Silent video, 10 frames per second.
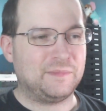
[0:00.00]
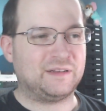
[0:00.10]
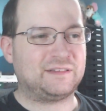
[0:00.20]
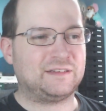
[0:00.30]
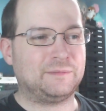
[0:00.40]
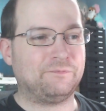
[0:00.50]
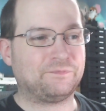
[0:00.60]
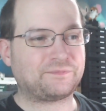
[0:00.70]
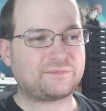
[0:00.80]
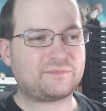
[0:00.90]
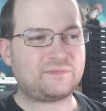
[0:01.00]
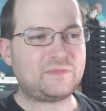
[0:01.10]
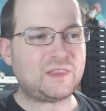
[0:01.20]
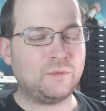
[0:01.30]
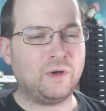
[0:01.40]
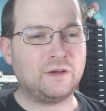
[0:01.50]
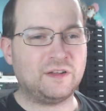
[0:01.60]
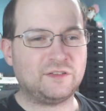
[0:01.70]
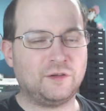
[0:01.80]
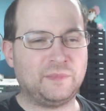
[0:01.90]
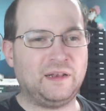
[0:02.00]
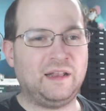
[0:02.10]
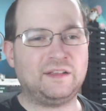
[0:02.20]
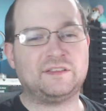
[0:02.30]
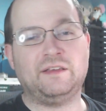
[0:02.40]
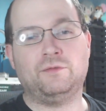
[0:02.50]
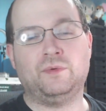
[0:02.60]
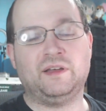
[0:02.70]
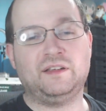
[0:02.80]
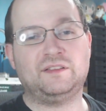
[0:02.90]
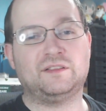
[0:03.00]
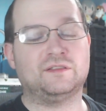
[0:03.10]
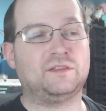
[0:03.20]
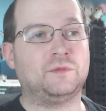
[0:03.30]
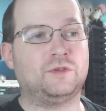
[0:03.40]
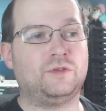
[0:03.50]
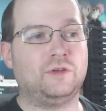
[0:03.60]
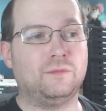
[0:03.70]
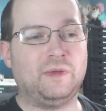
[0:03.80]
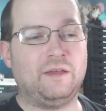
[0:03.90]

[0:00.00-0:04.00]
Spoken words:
But well, there's going to be less giveaways because I'm not doing them